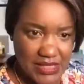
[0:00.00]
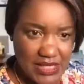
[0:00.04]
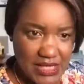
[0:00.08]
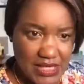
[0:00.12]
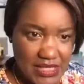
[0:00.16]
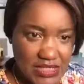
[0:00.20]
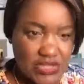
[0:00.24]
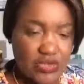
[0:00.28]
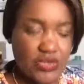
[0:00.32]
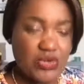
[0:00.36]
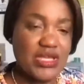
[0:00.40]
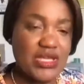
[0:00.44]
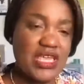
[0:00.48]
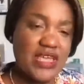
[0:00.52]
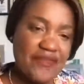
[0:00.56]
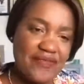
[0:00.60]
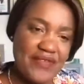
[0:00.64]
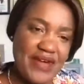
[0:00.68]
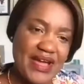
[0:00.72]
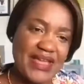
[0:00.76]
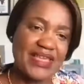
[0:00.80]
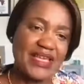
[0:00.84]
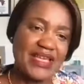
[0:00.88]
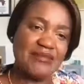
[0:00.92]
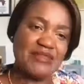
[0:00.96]
So if
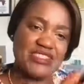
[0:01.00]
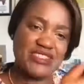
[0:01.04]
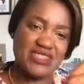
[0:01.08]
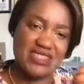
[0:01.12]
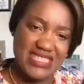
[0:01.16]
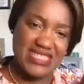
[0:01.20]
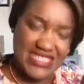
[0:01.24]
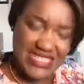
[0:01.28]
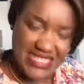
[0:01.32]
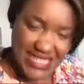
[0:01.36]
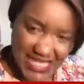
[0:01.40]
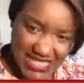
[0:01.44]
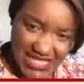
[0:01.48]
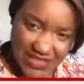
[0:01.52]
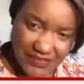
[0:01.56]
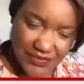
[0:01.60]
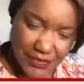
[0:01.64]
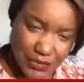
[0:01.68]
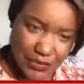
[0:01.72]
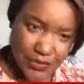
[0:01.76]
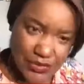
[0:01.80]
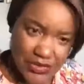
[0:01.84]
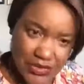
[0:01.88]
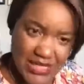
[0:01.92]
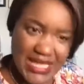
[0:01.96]
I am
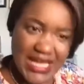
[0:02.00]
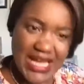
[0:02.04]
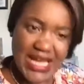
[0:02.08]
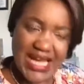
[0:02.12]
successful,